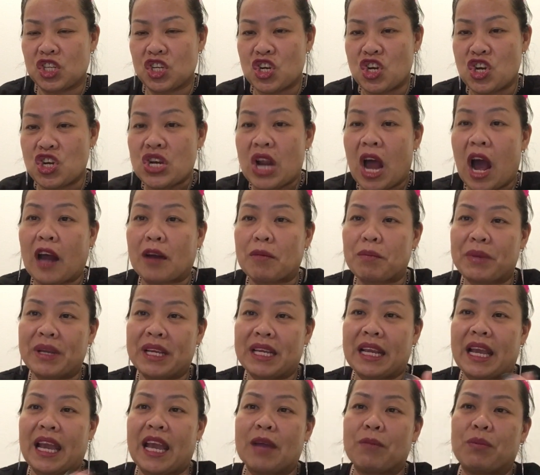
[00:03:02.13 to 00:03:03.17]
not
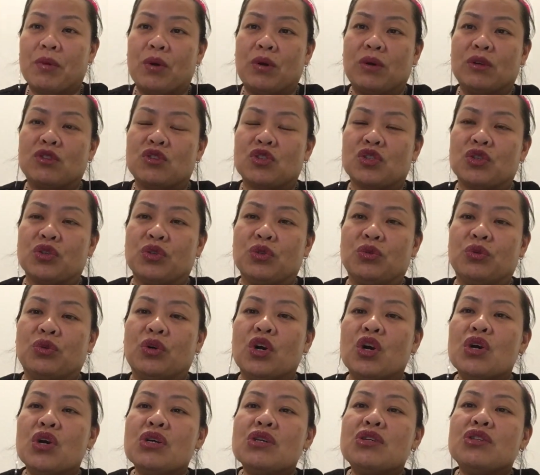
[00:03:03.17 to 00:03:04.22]
being able to
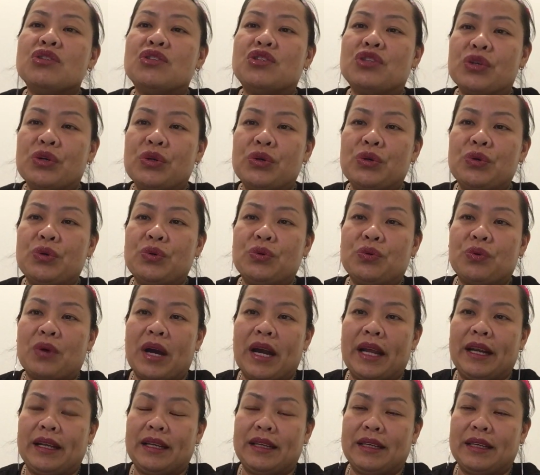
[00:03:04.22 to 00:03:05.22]
do what